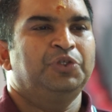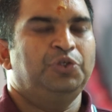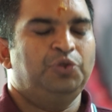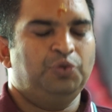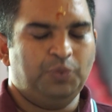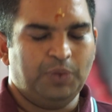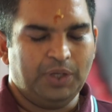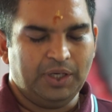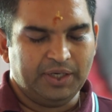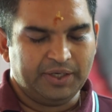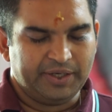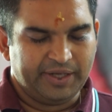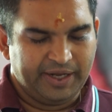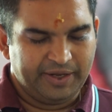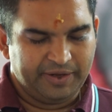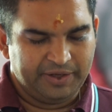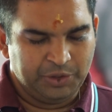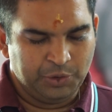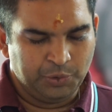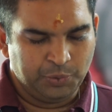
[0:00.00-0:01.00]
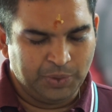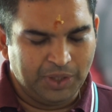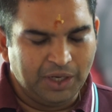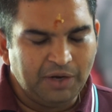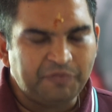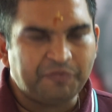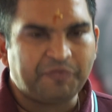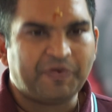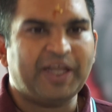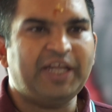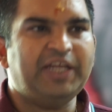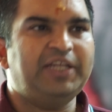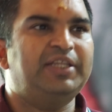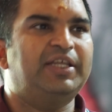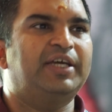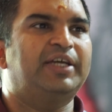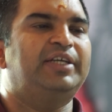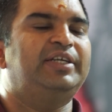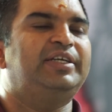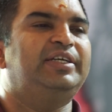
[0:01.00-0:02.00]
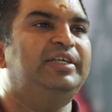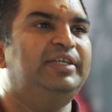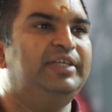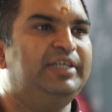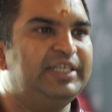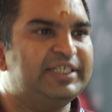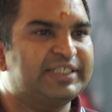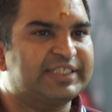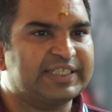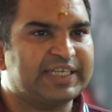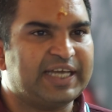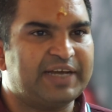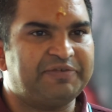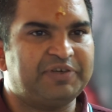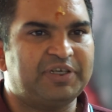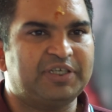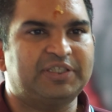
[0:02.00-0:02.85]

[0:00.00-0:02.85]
You will find the discover